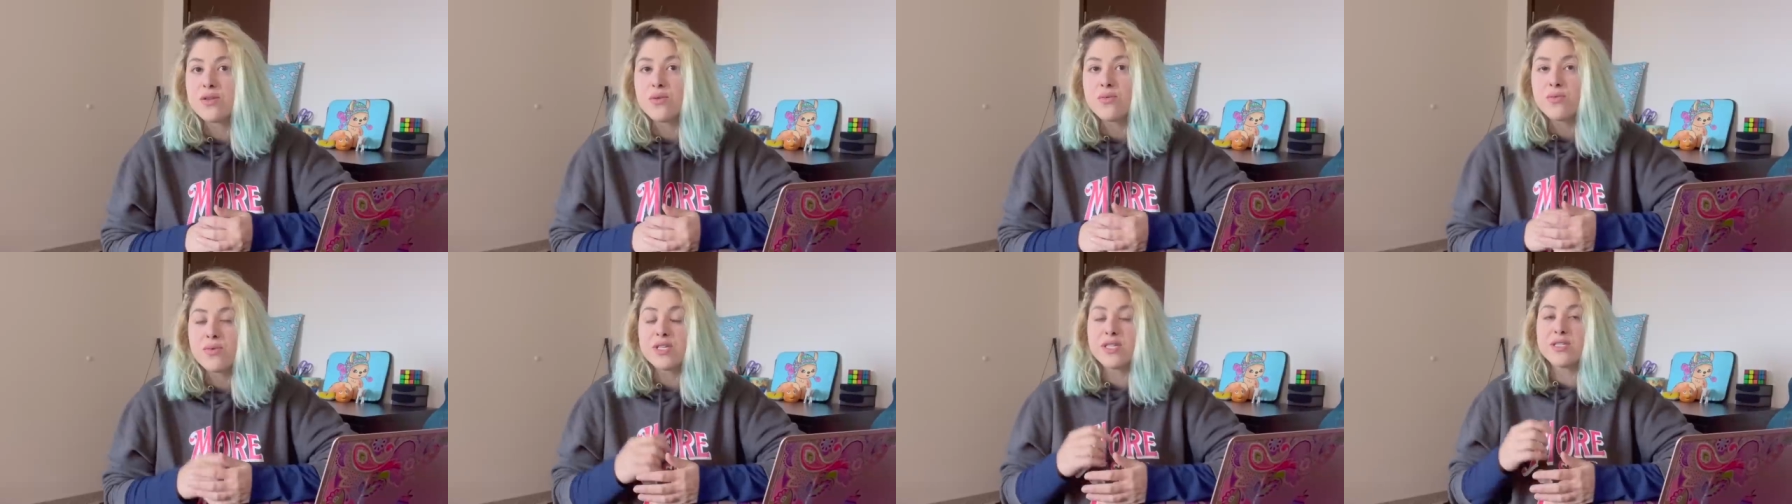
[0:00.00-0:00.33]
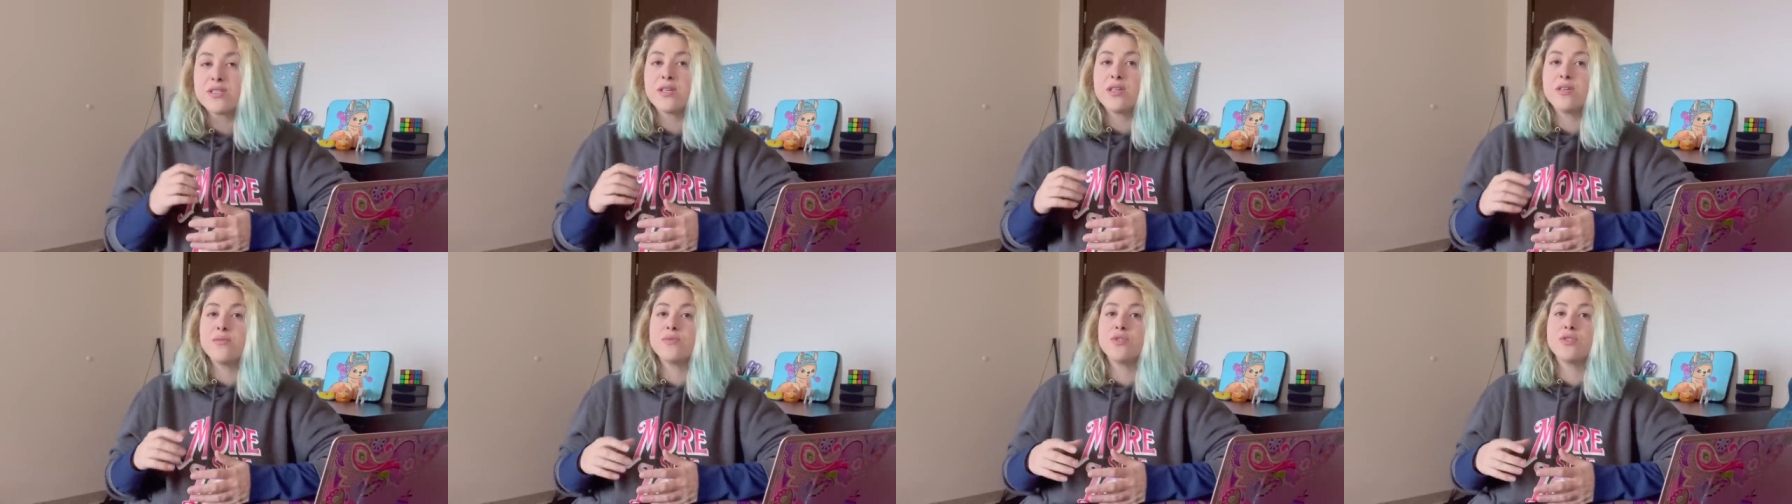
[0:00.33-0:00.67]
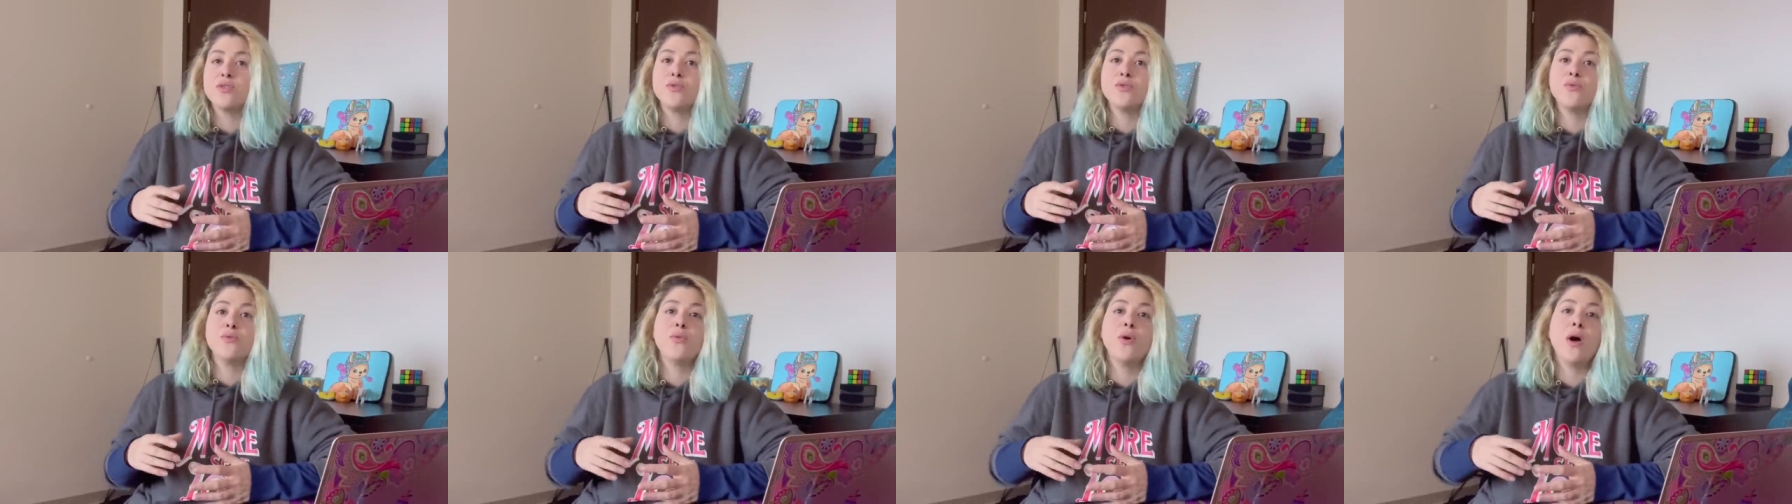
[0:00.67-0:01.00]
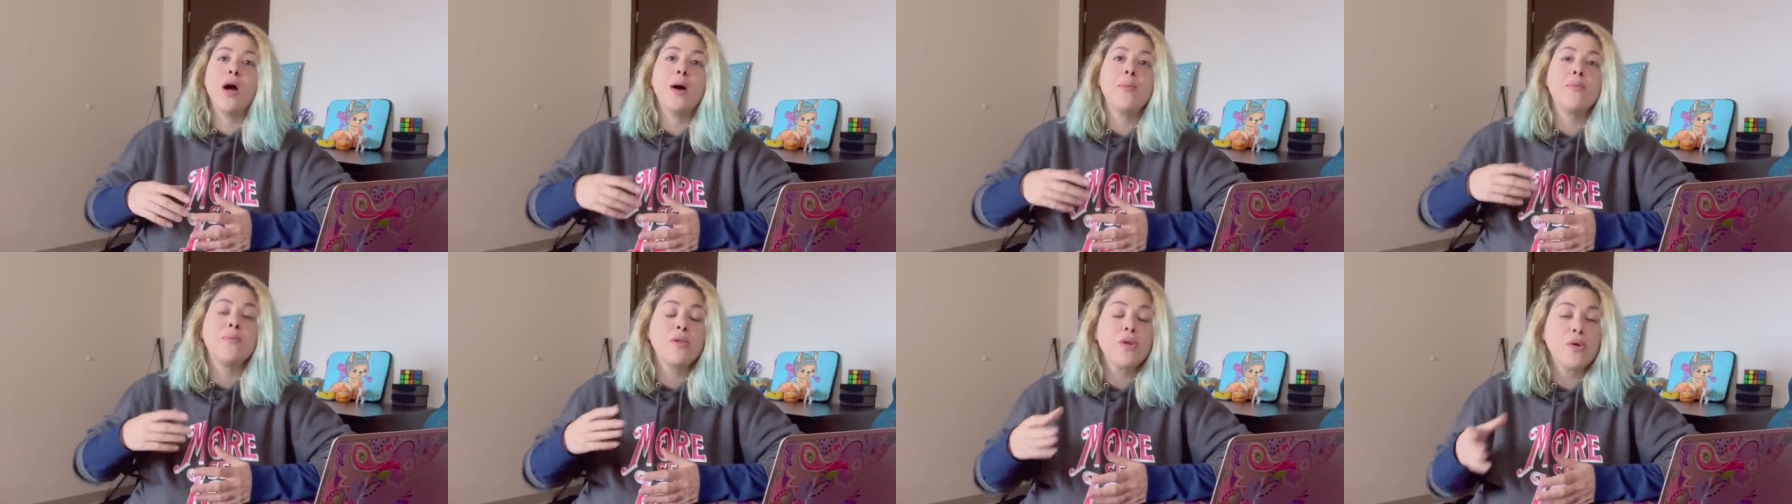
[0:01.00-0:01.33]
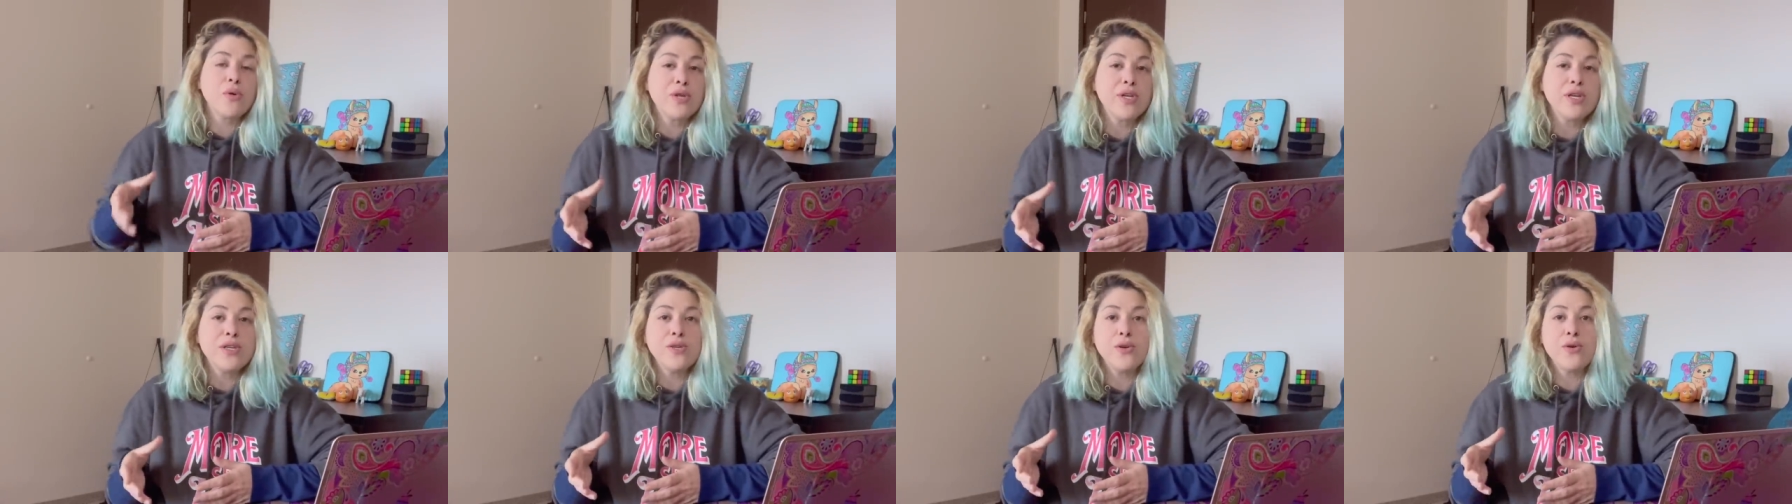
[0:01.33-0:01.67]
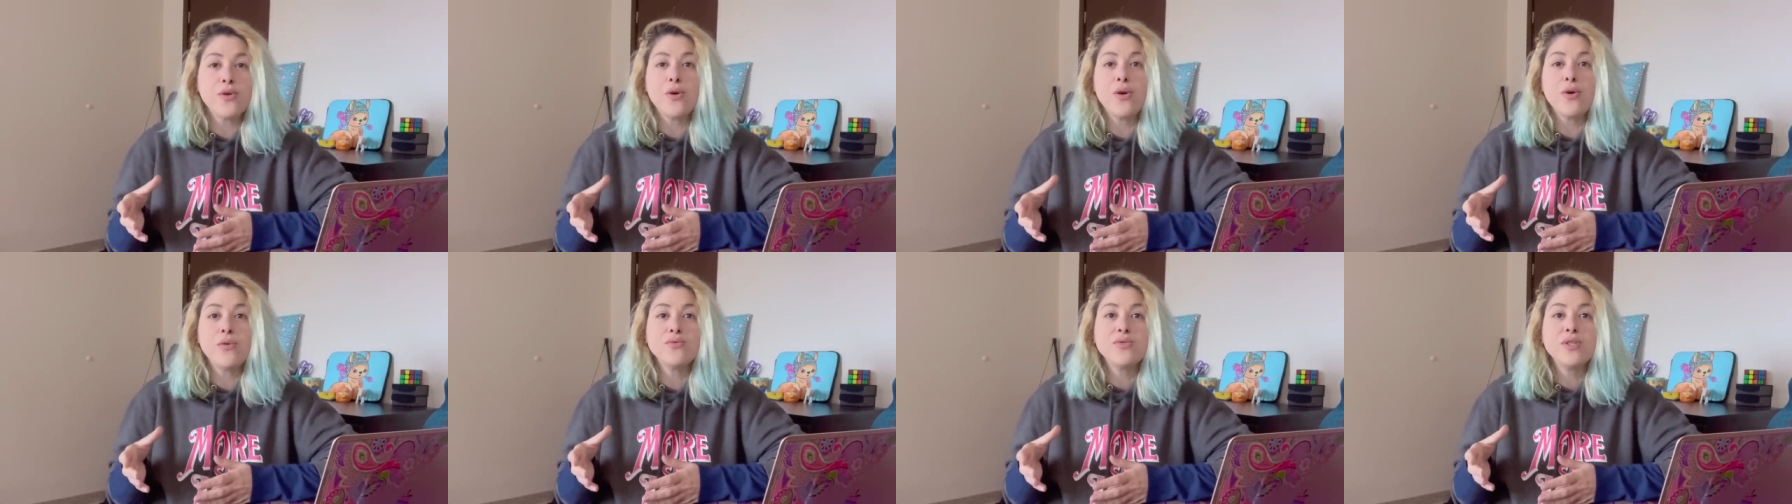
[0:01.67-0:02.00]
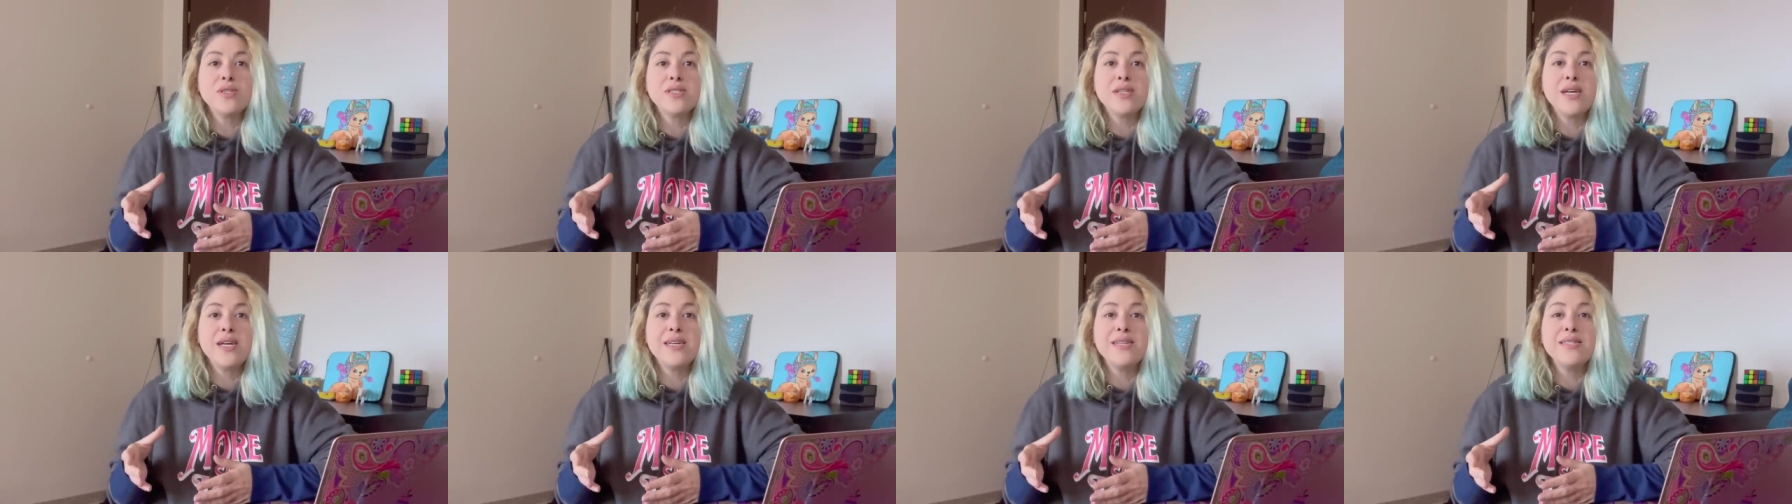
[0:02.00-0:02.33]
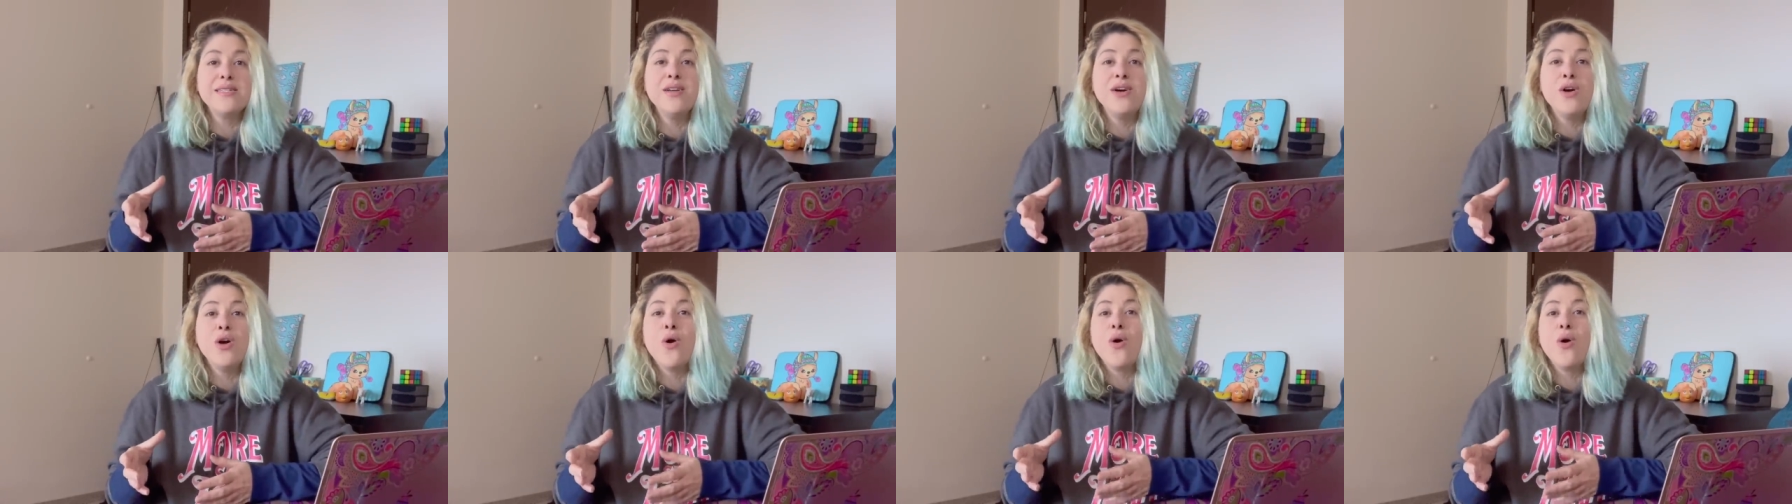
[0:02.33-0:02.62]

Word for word: when it comes to uploading your own design